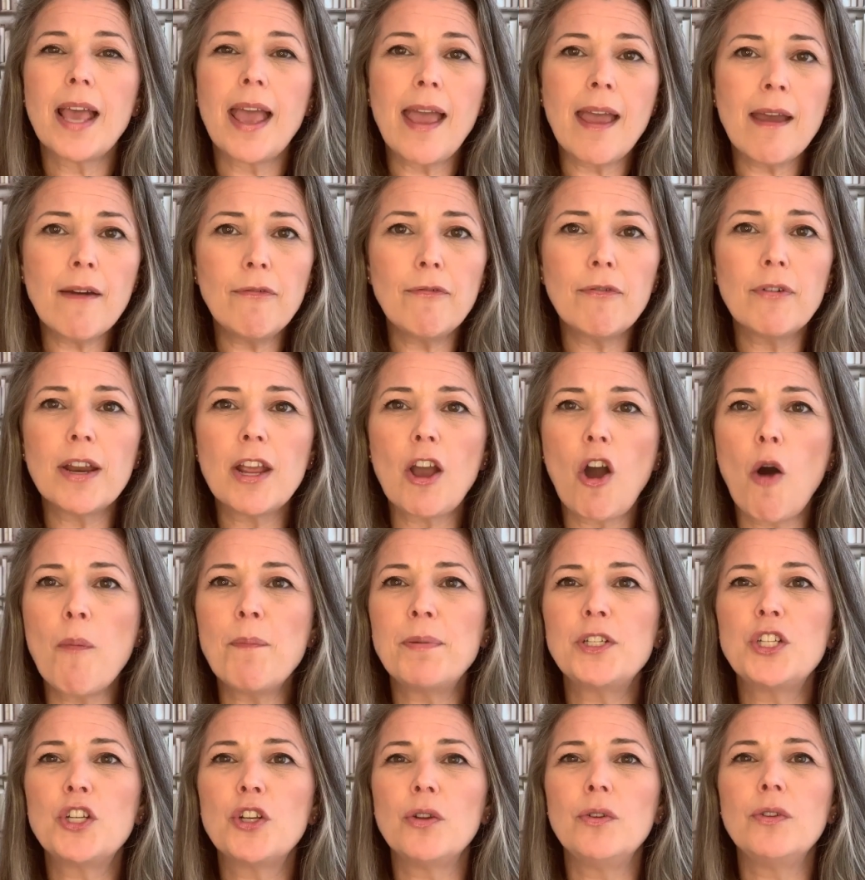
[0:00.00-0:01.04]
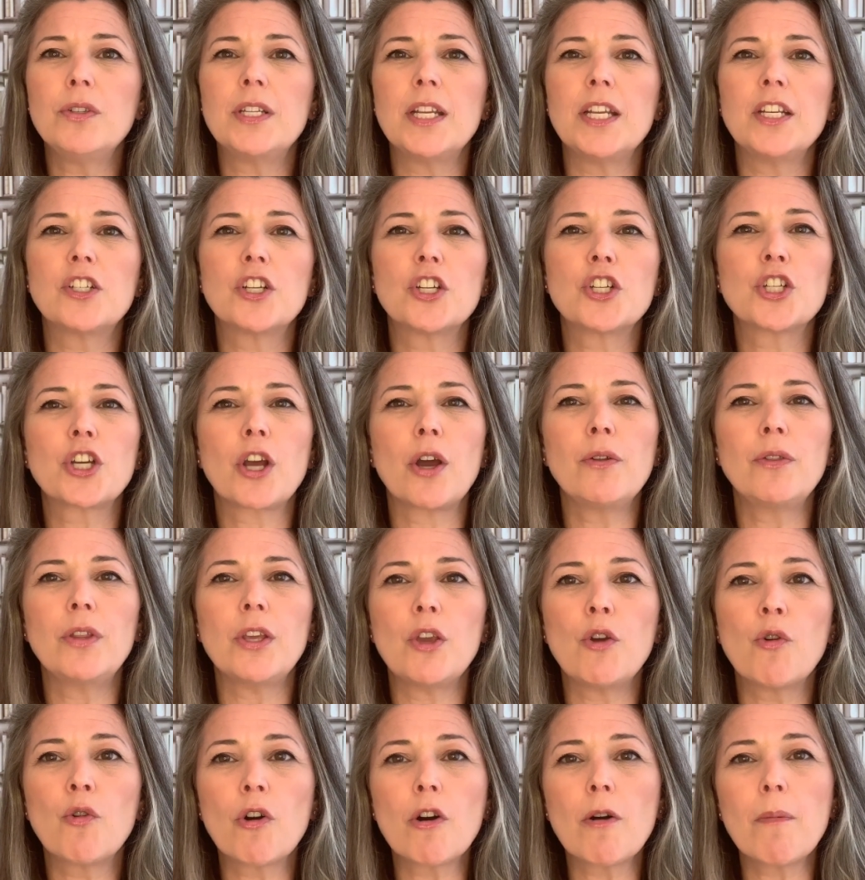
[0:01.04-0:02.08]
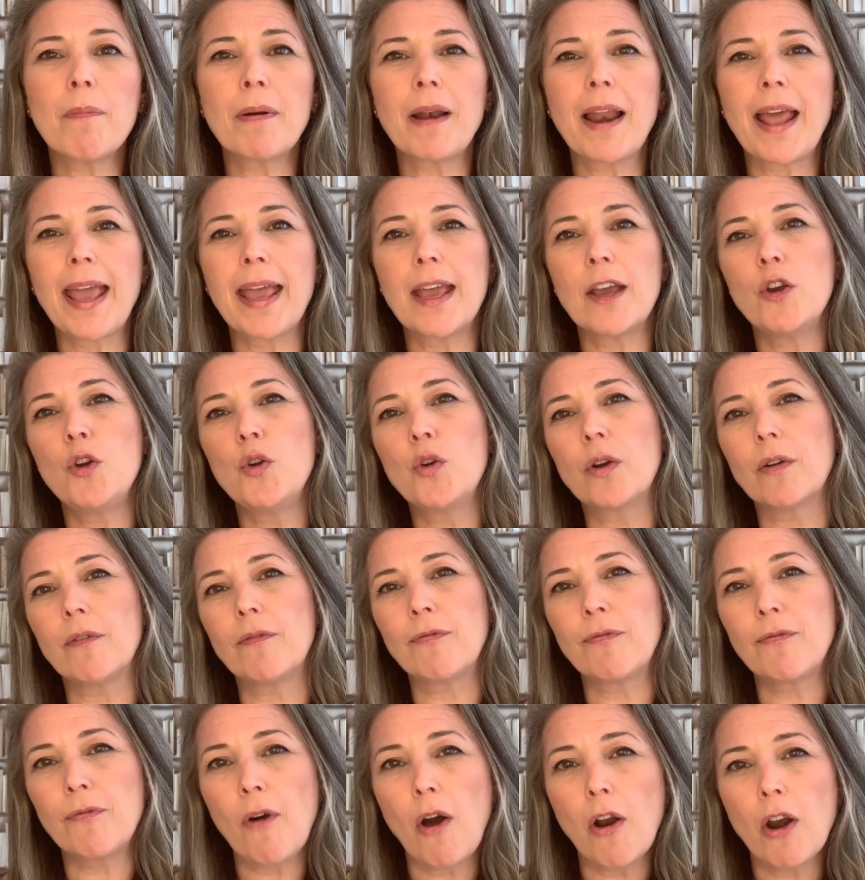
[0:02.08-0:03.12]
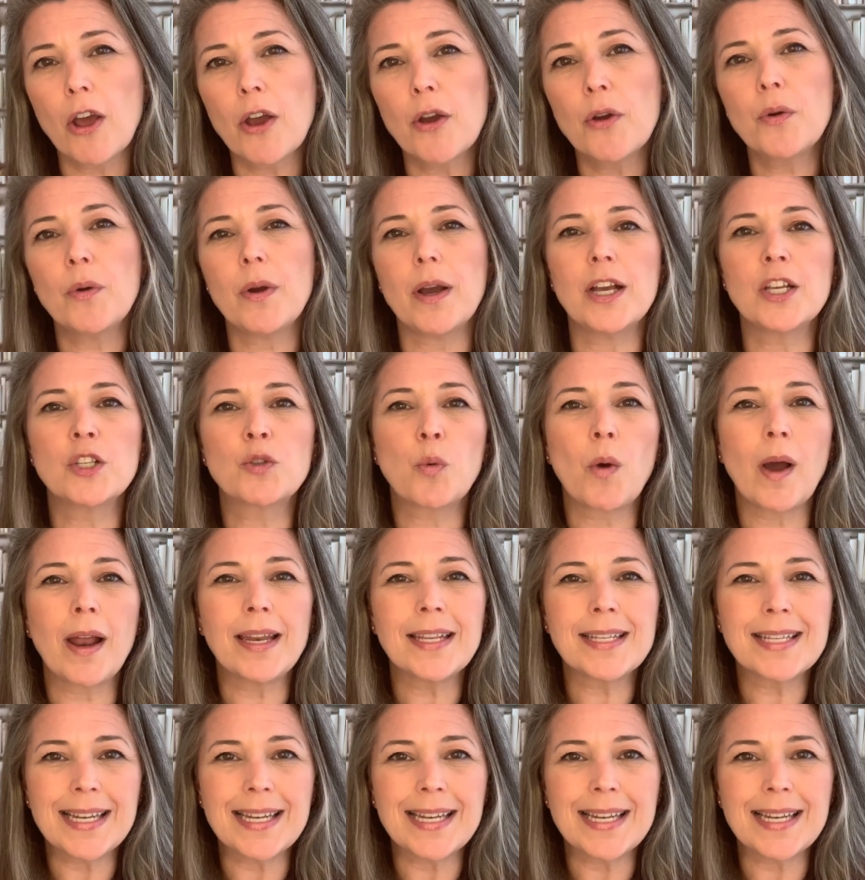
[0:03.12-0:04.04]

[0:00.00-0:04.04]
every opportunity to show that you're a player who could follow as well as